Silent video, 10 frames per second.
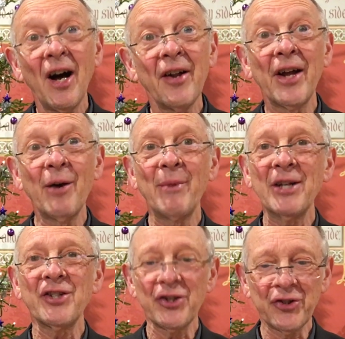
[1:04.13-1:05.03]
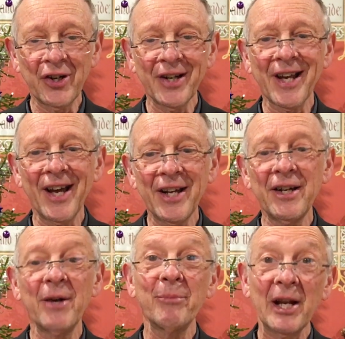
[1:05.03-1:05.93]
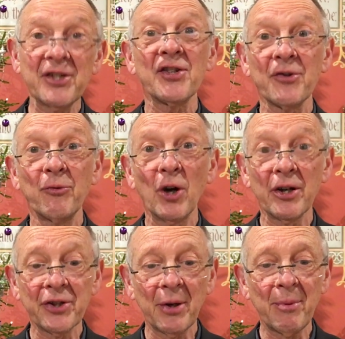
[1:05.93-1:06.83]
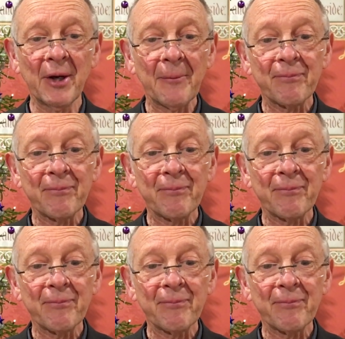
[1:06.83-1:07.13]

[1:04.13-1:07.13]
are now mandatory again in places of worship,